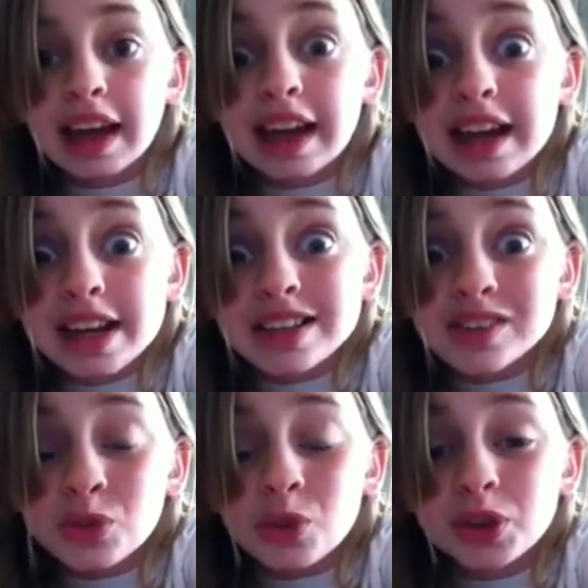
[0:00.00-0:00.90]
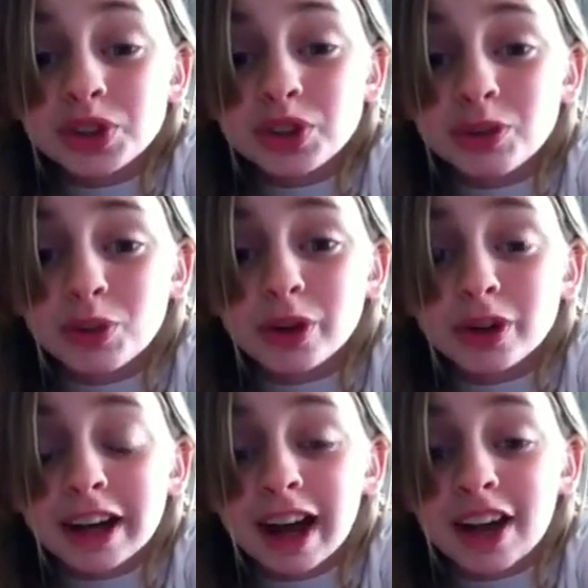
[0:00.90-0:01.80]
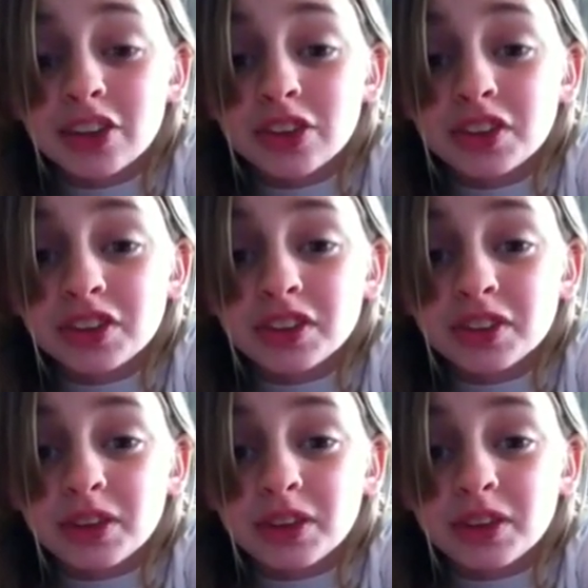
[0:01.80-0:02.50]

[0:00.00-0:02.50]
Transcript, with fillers: Hey guys, it's Aura Stream Warrior Cats.